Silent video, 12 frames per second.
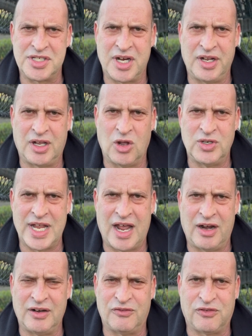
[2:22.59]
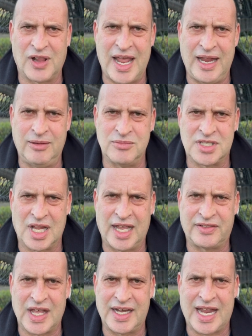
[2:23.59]
going to go down in flames
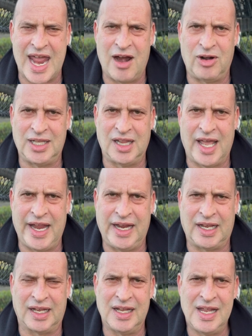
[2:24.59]
like that Carrie Lake.